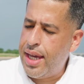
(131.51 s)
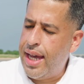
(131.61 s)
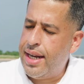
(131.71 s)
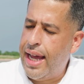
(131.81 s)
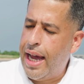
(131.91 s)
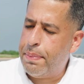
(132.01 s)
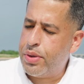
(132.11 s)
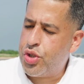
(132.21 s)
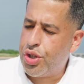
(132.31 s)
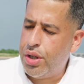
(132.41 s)
an
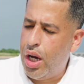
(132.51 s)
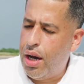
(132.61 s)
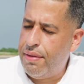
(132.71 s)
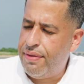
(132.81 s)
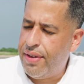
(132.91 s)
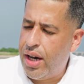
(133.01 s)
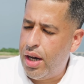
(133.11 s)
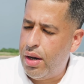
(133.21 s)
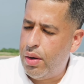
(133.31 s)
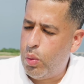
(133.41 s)
aperture of
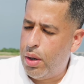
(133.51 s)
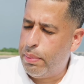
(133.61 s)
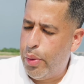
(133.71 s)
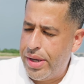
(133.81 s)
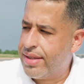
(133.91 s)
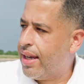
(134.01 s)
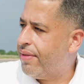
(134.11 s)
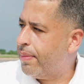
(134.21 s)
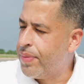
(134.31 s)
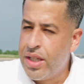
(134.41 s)
uh, one point
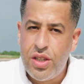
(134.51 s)
seven.